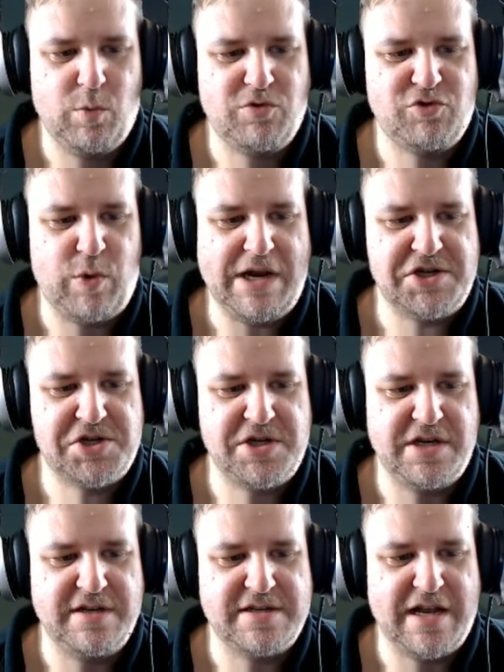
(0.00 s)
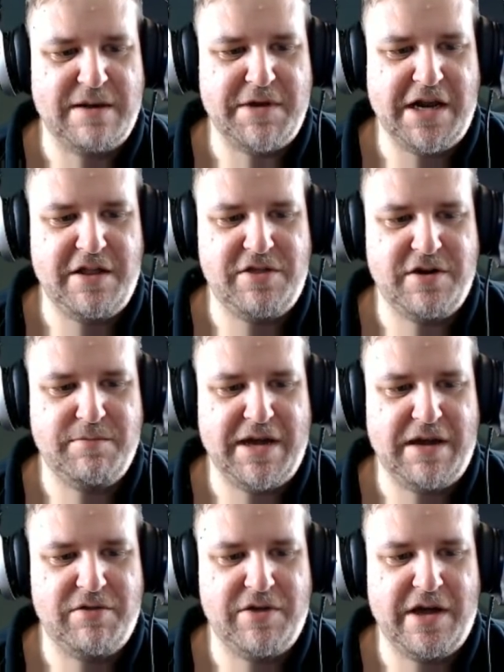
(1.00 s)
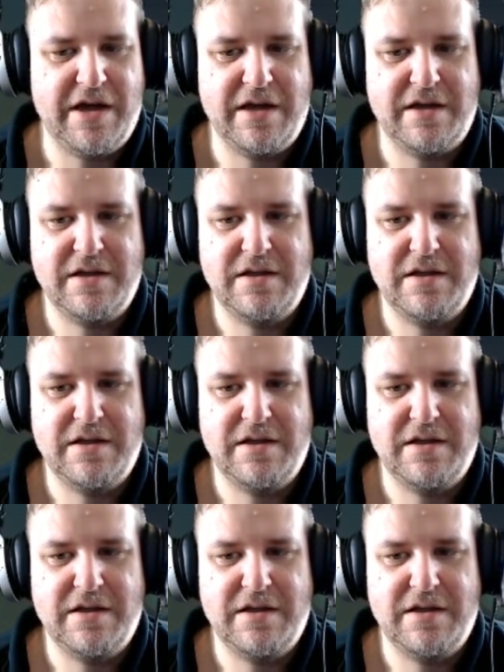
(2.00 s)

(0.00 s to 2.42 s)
Twitch didn't tell me anything about that.